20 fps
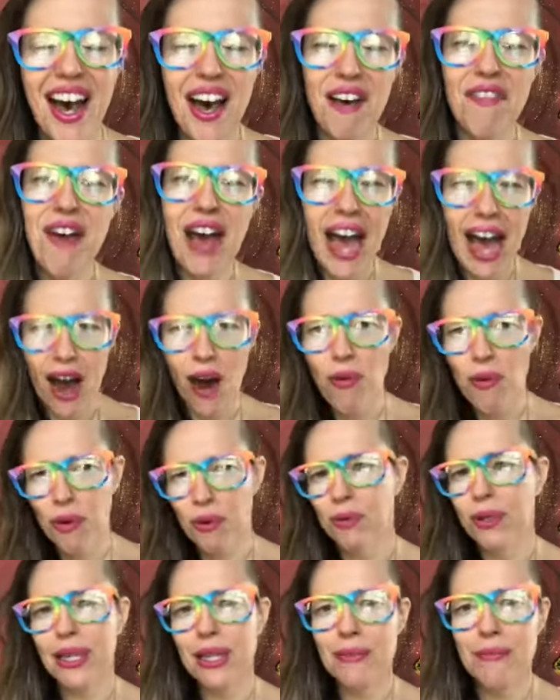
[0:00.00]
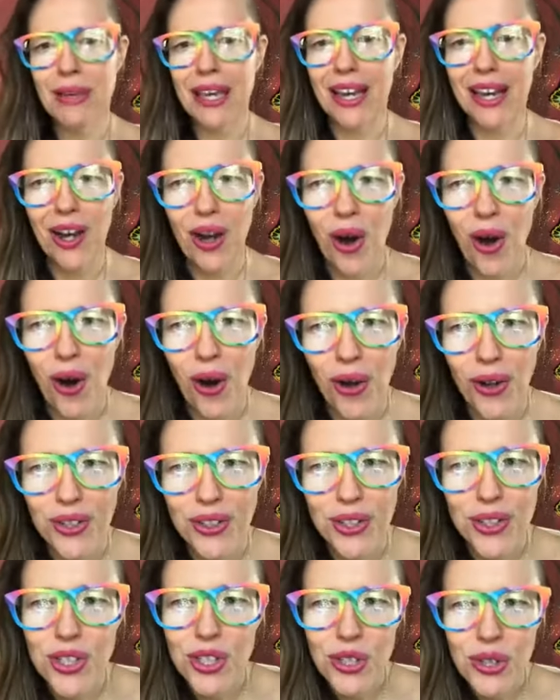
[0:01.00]
of how we're really being
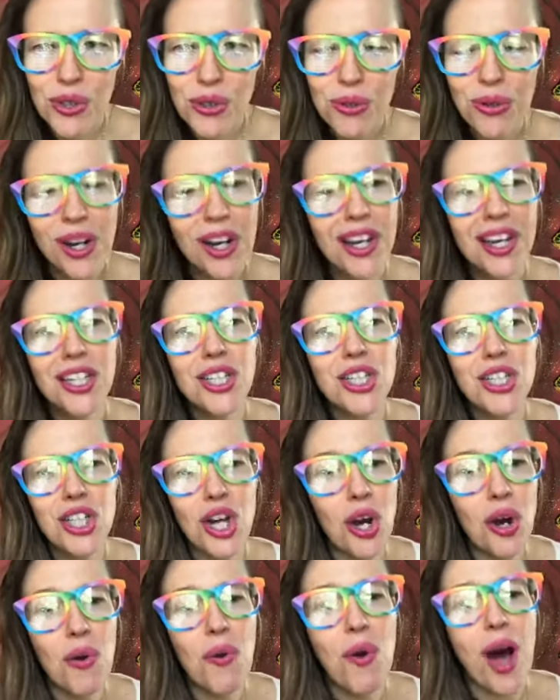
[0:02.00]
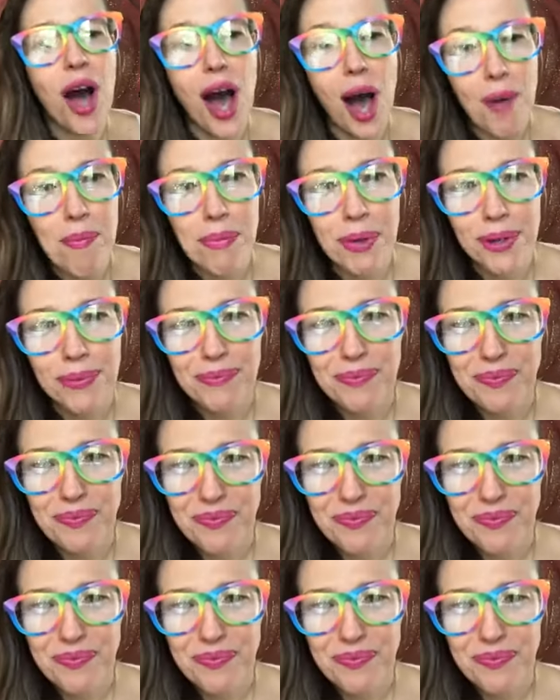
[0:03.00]
called to show up.